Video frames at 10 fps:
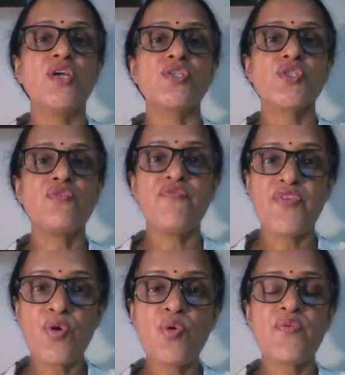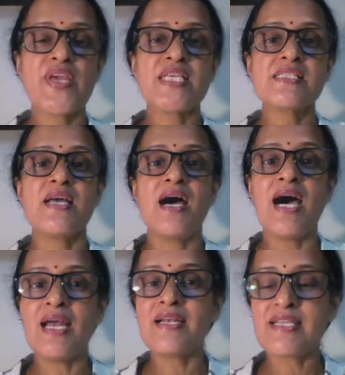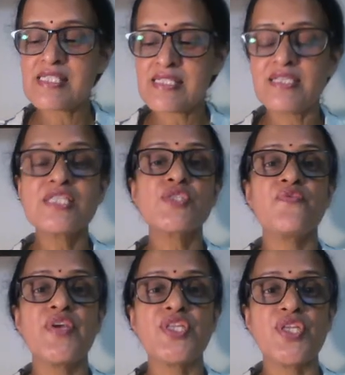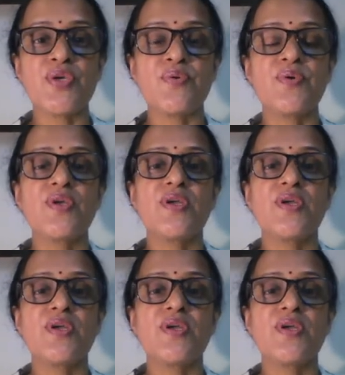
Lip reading: So few ways I'll discuss with you.